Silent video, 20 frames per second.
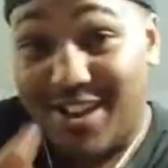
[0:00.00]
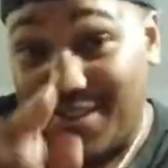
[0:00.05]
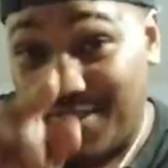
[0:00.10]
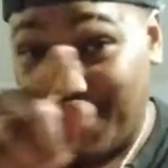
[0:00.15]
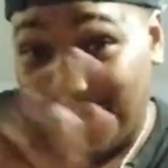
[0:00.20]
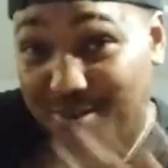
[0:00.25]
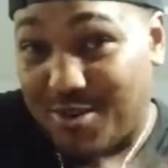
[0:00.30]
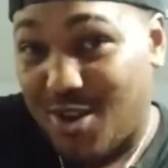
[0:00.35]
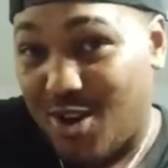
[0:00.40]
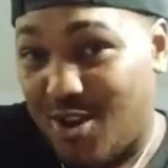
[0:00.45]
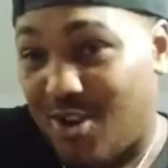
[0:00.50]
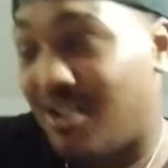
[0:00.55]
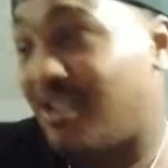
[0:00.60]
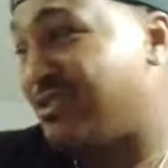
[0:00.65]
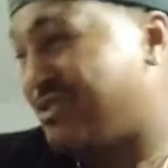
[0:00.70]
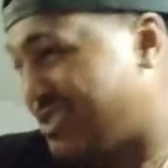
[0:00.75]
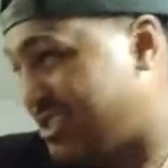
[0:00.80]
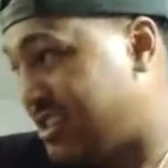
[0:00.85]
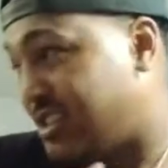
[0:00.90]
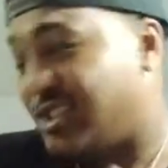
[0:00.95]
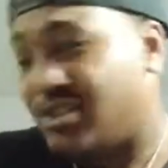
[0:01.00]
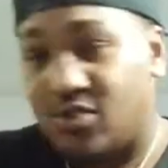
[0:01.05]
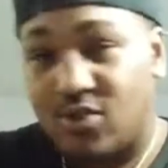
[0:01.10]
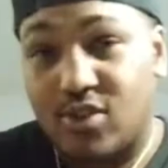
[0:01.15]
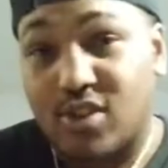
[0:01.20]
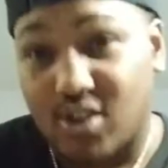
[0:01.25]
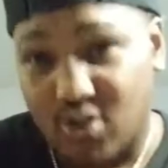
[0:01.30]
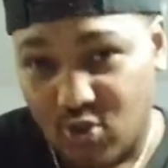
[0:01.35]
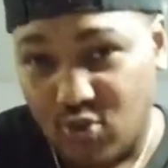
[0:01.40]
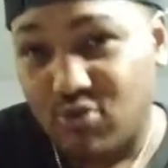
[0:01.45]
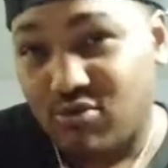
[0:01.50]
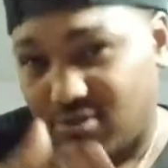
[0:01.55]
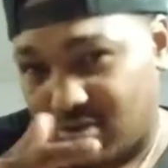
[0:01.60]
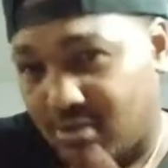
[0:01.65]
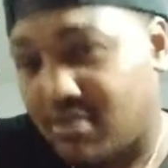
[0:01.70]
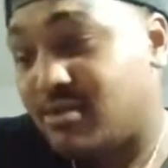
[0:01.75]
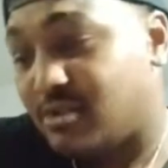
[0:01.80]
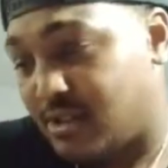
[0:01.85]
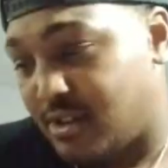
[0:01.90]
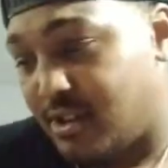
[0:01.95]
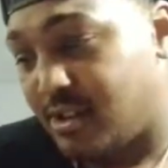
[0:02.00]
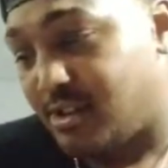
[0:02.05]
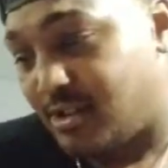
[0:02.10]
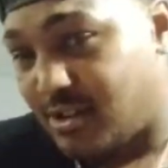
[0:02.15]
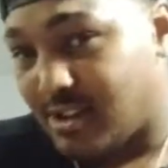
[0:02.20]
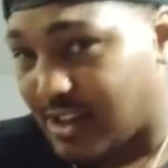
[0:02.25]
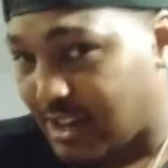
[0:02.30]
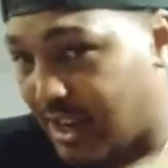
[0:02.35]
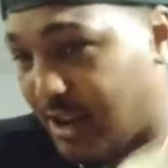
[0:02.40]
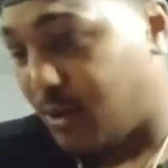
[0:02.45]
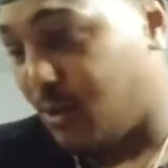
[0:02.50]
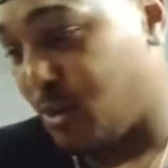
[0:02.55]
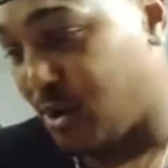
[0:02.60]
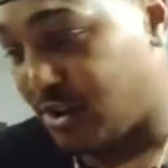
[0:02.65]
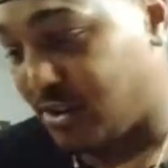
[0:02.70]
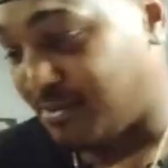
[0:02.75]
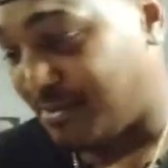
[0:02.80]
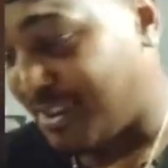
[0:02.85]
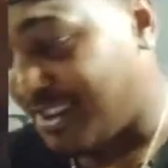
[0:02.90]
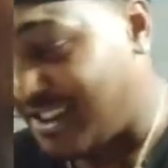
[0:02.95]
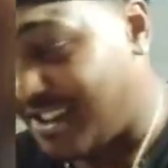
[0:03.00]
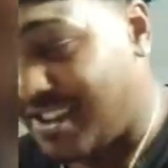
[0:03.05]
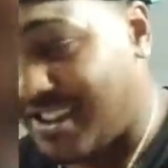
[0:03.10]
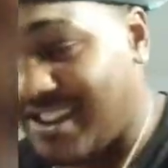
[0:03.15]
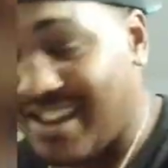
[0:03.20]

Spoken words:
from y'all, you know how it works, man.